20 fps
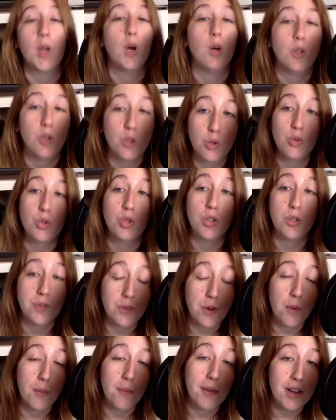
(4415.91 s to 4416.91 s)
You should have
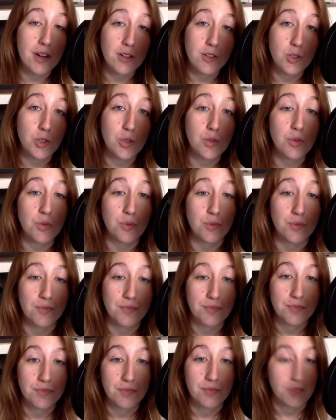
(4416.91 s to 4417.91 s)
known better too.
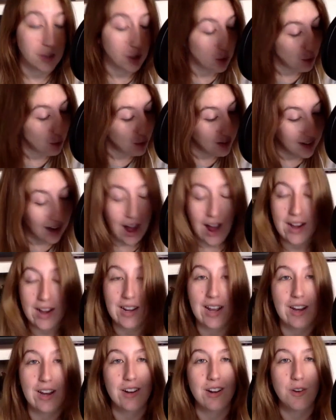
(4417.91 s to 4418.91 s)
You got to
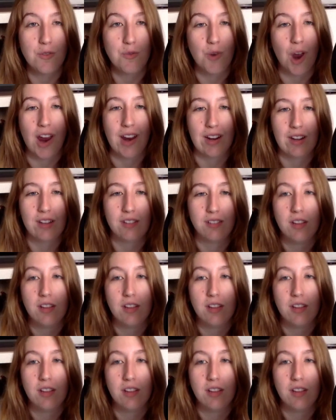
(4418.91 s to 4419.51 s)
get it in writing.